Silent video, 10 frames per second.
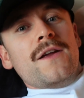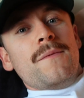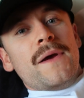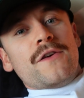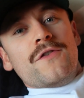
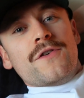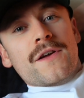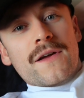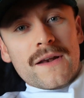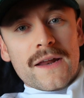Make sure
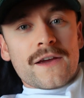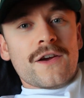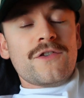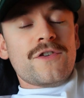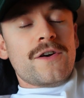to like,
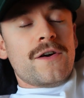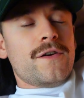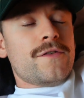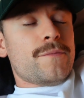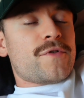share,
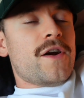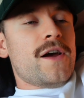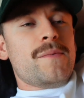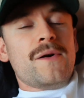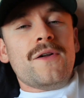
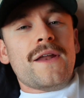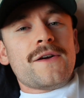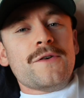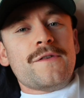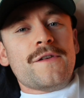subscribe, all that
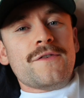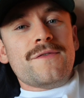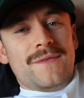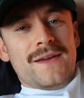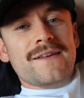good stuff.
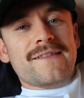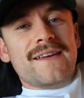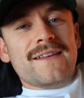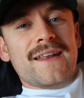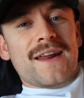And I'll see
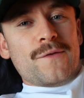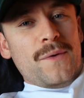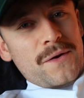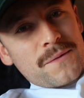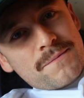you in the next
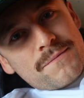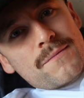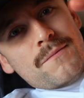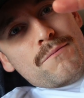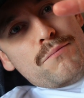one.
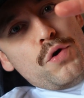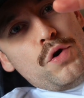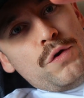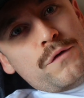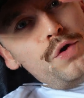
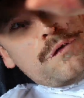Peace.